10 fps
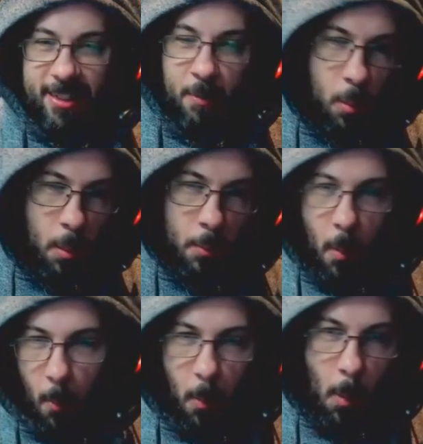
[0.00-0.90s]
bam,
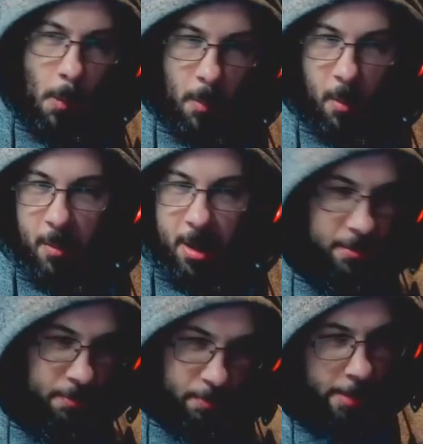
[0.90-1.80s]

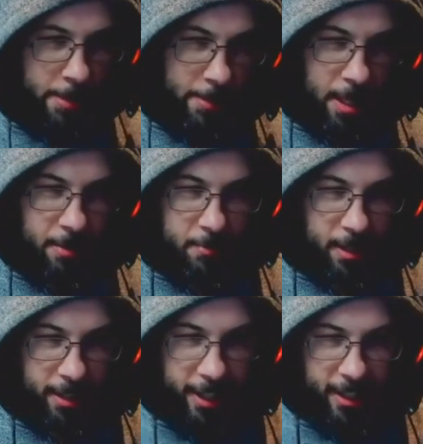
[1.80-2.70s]
bam, bam,
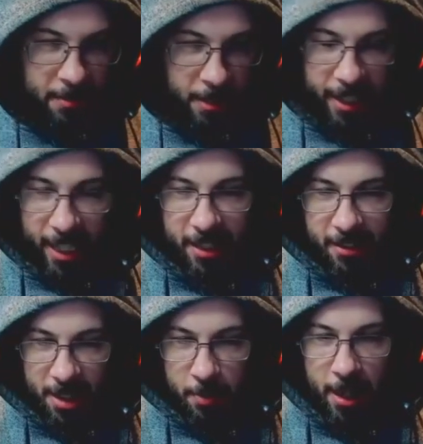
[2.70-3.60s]
and then I'm gonna get
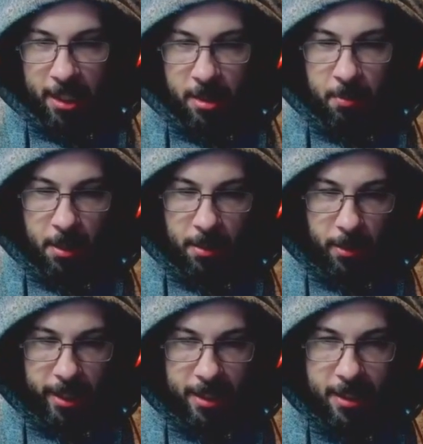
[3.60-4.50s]
smashed by Ronnie.